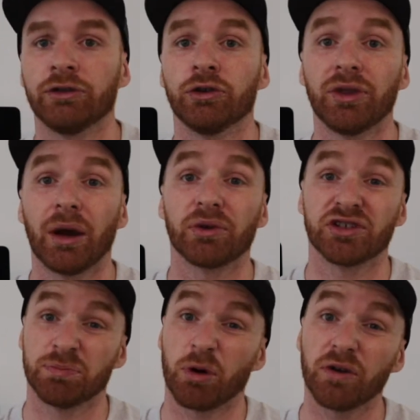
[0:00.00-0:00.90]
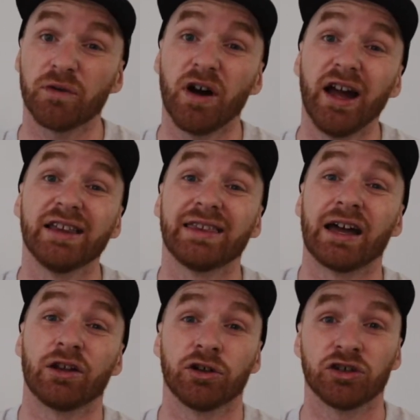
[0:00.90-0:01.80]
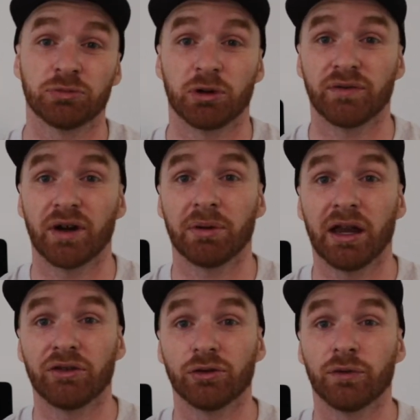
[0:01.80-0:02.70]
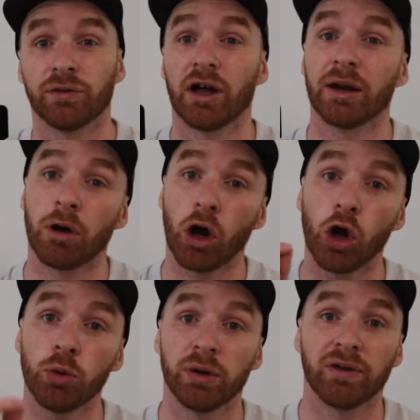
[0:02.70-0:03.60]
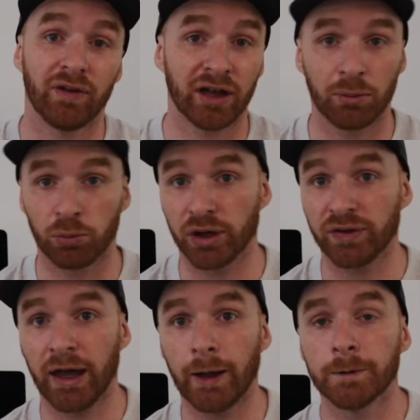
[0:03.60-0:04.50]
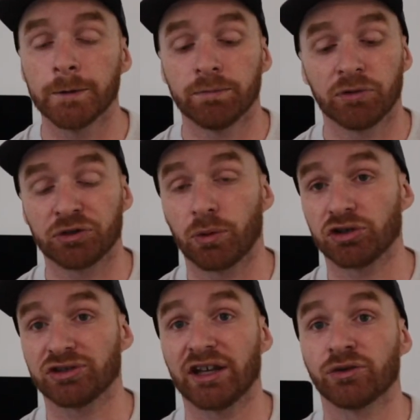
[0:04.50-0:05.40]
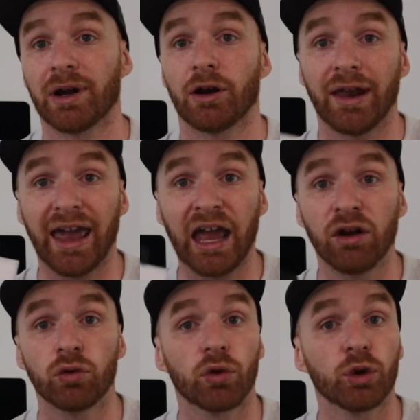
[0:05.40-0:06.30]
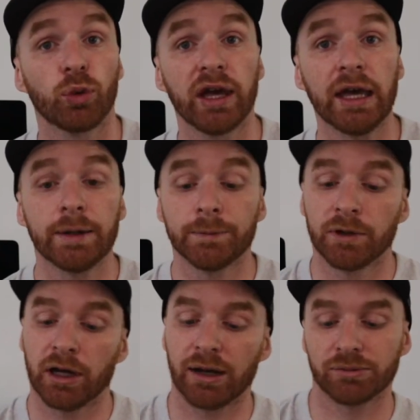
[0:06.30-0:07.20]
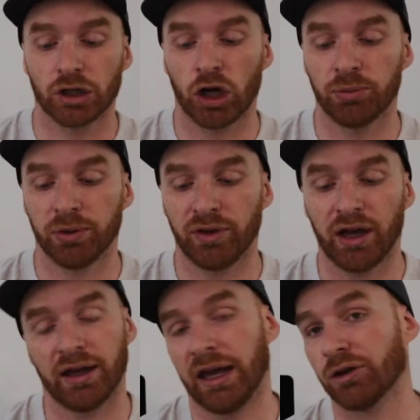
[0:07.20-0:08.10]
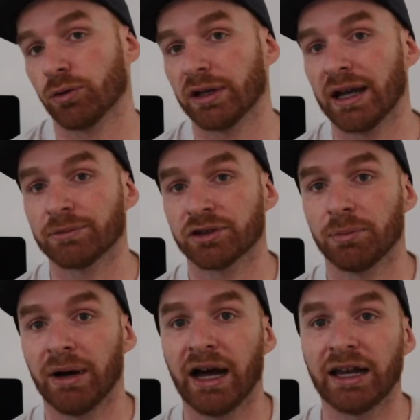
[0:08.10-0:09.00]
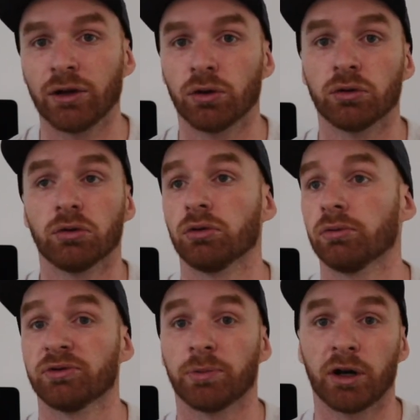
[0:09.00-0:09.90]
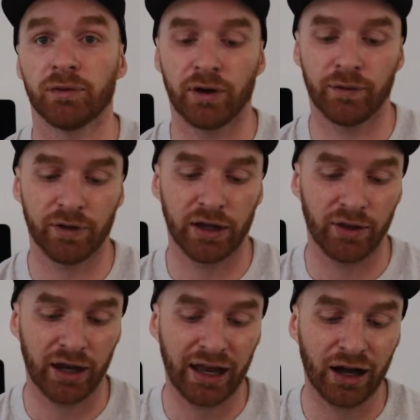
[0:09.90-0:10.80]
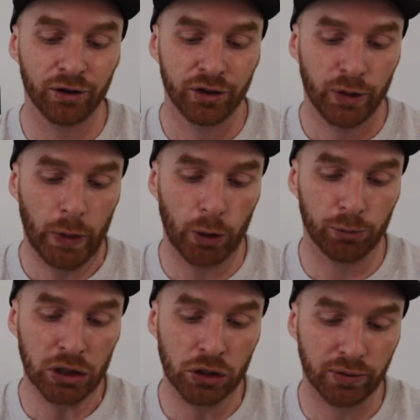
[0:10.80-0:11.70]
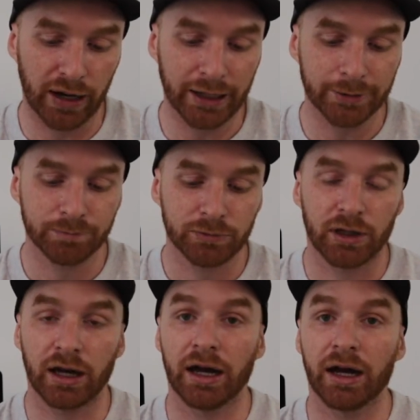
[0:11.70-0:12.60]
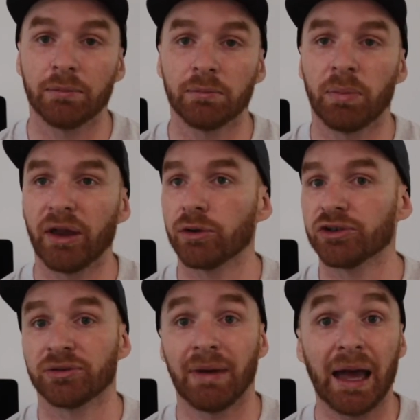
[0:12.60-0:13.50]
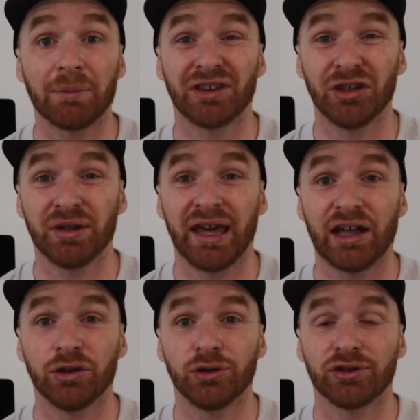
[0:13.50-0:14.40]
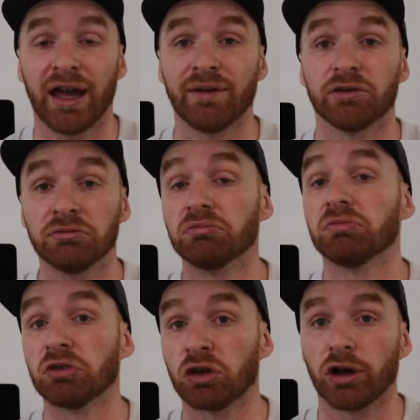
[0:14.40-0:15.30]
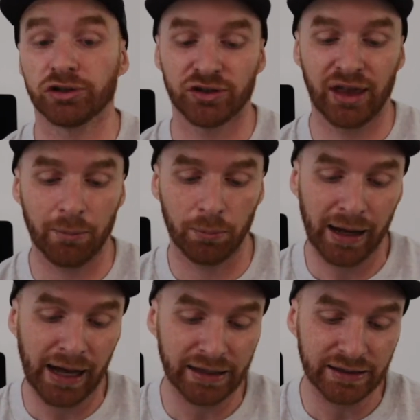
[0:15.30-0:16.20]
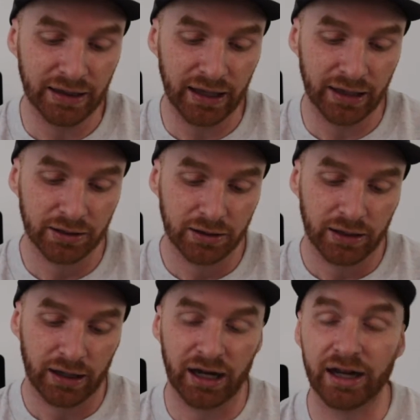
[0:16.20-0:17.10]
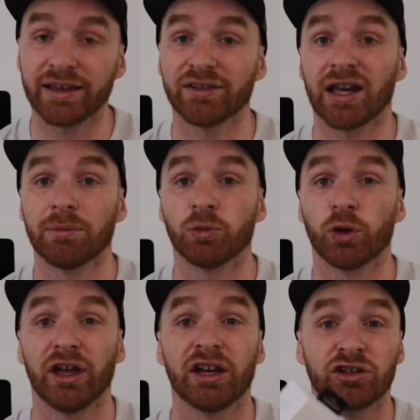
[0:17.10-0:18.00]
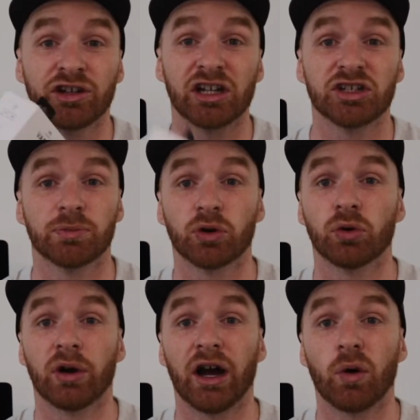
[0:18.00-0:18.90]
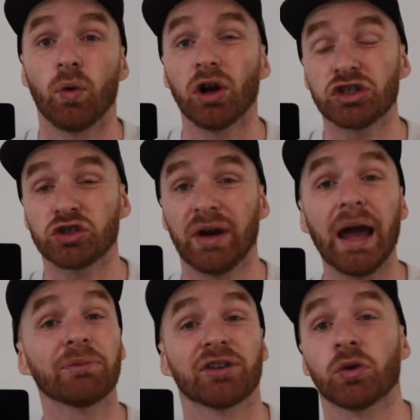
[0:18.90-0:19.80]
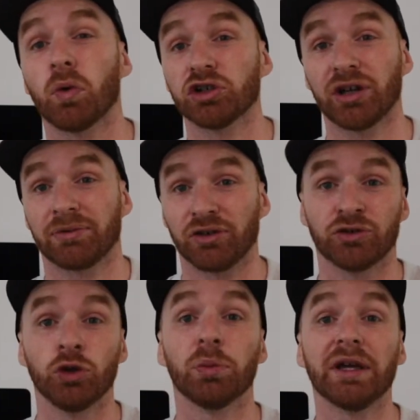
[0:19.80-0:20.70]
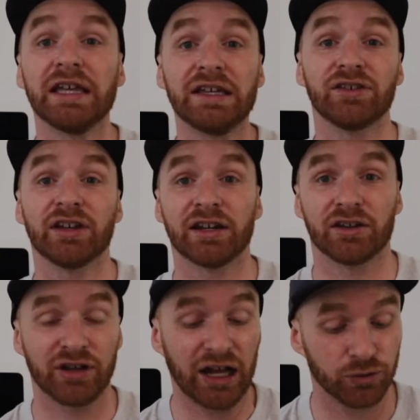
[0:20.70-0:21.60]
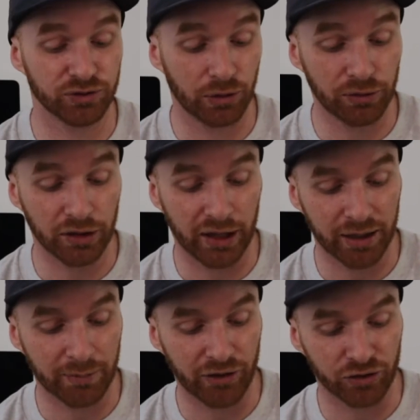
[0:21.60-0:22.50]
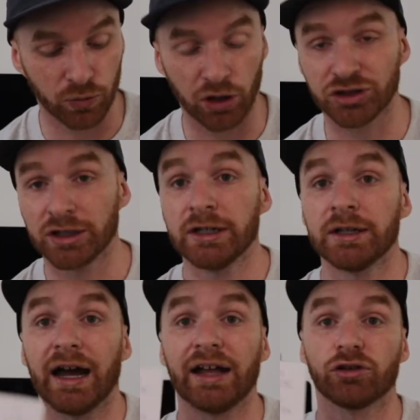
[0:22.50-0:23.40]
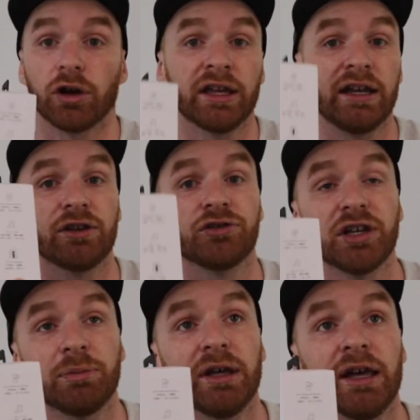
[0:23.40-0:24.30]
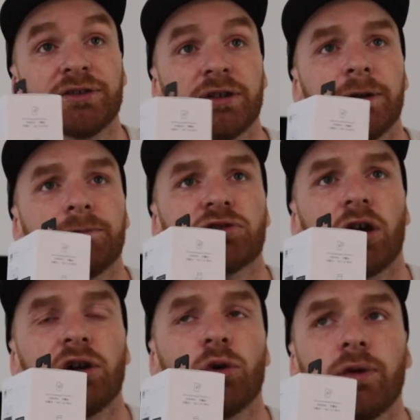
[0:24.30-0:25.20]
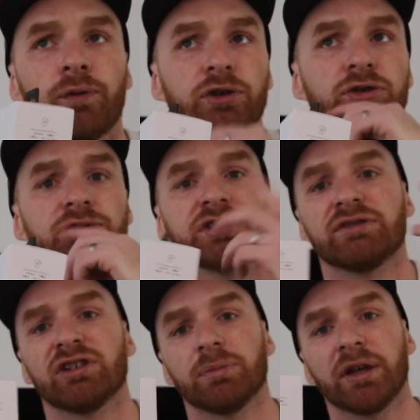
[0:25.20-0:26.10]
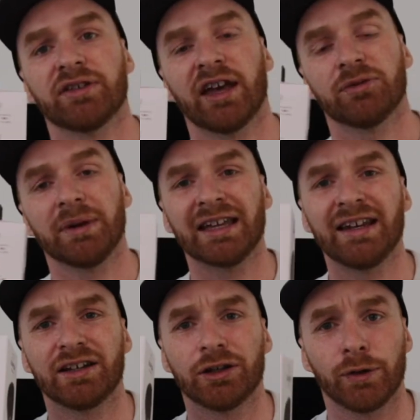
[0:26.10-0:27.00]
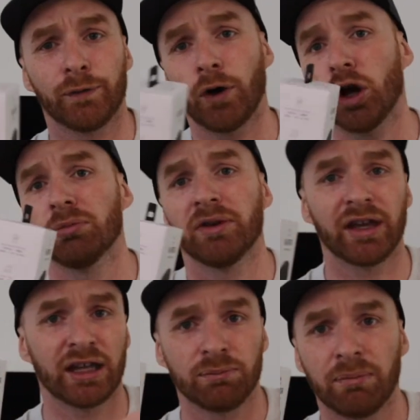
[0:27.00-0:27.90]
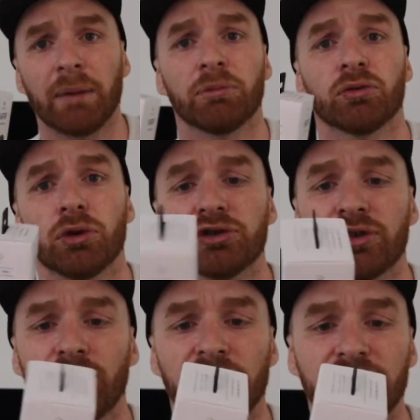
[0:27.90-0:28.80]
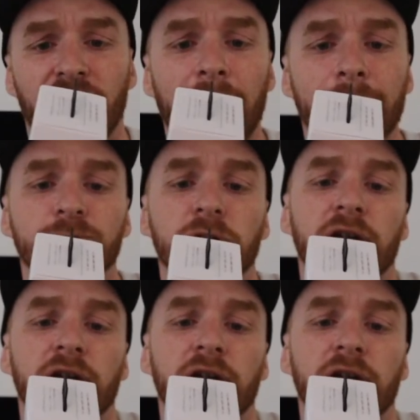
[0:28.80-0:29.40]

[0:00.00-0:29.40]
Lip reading: do that with Spotify and download your Spotify playlist offline. I'm hoping that they're going to bring that. This watch does run on Android Wear, so hoping that Android comes to the party, or Spotify figure that out. That would be great. But there are some apps that you can use. I haven't got to that part yet. It does come with interchangeable watch straps, and the watch straps are super easy to interchange, which I really like about this watch. It's got connected GPS, so in order for it to receive GPS, it has to be connected to your phone, but they can map your routes and things like that.